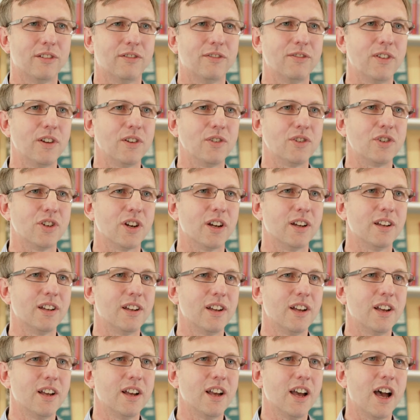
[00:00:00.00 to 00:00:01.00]
and future,
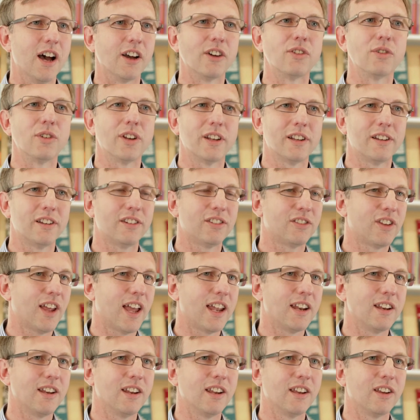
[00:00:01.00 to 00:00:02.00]
a good
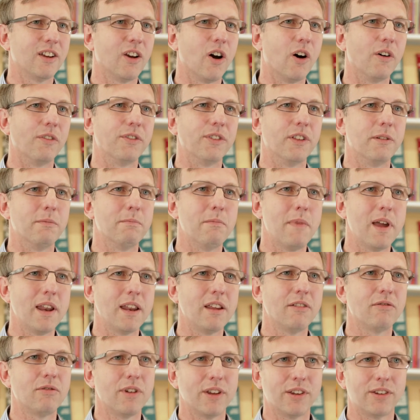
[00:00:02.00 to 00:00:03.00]
understanding of the
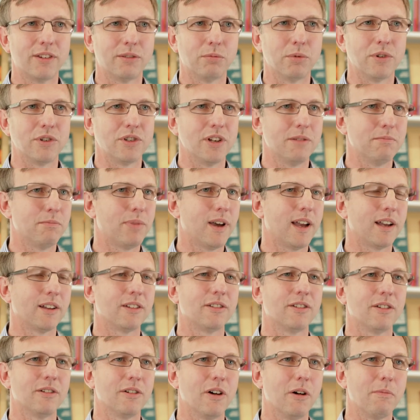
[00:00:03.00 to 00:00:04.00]
many risks which
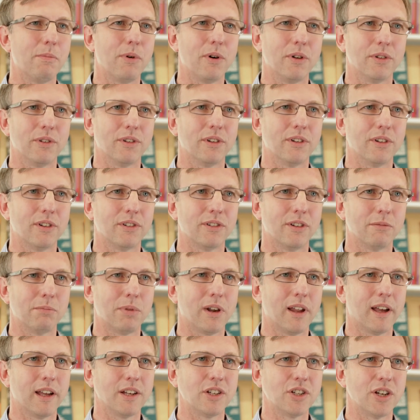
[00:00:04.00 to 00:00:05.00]
impact uh, upon
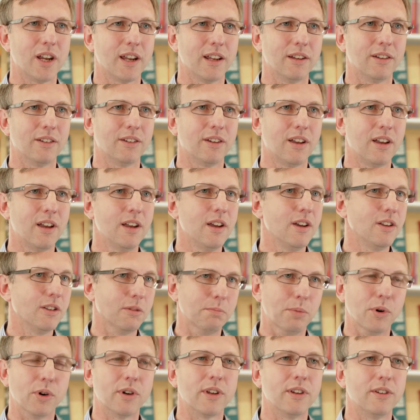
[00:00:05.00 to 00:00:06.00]
supply chains.
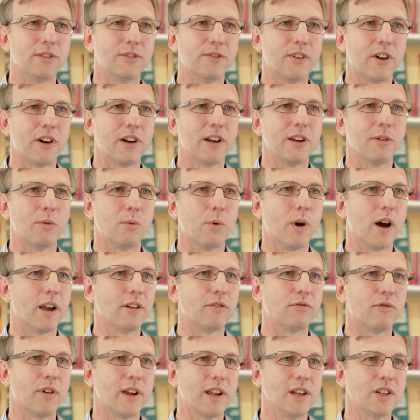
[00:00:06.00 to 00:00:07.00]
The book is very
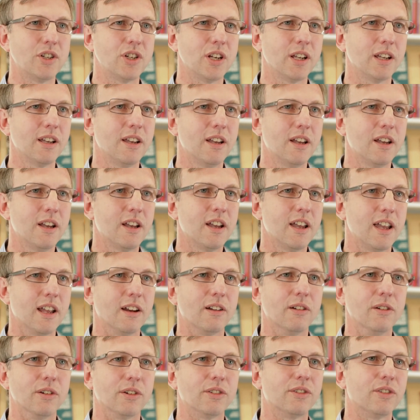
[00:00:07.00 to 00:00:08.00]
wide ranging.
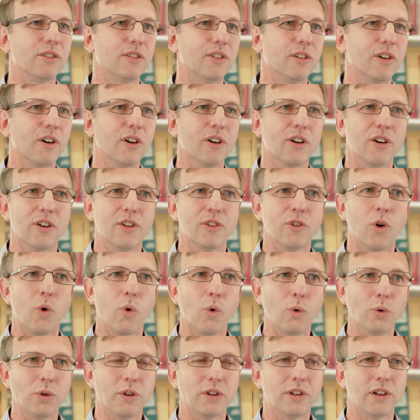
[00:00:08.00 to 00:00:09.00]
It looks at uh,
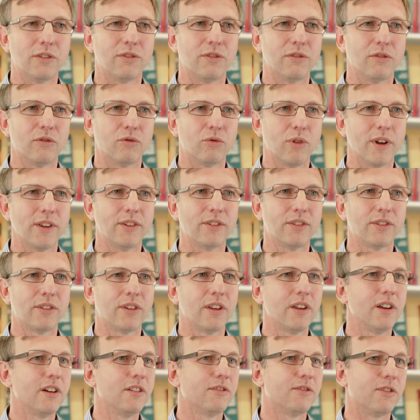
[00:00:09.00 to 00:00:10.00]
all the different
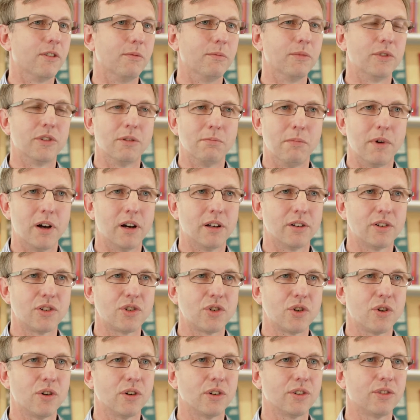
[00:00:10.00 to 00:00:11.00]
risks from demand
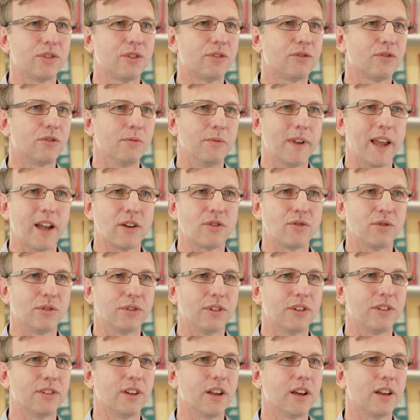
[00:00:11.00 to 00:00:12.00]
shocks, from natural
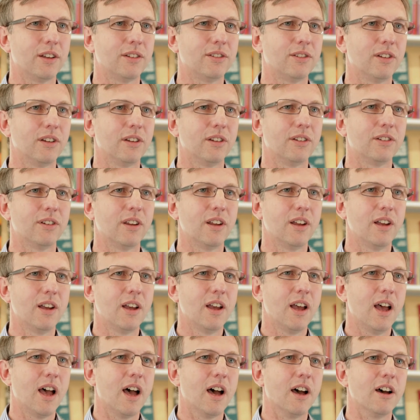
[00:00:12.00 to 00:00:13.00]
disasters,
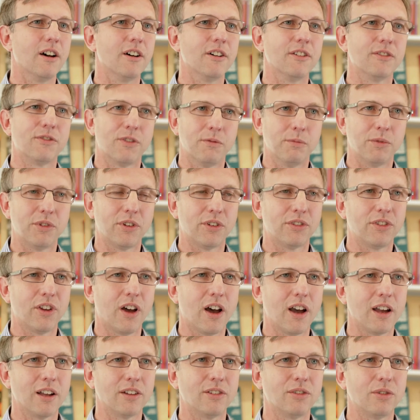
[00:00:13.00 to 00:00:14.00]
uh, from
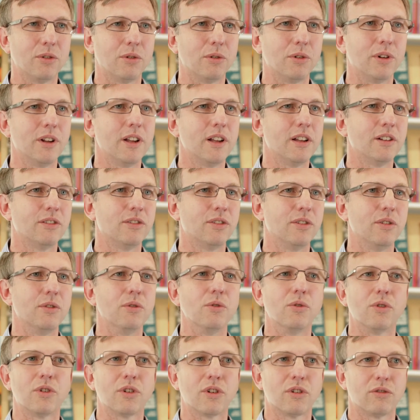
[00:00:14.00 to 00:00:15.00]
societal
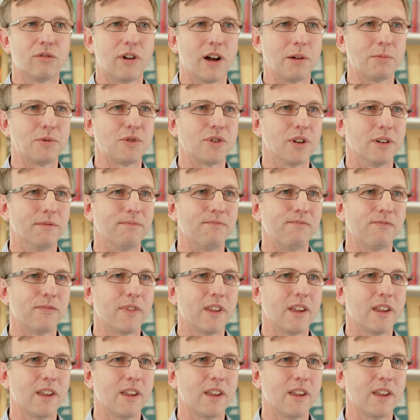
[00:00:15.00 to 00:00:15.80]
to corruption.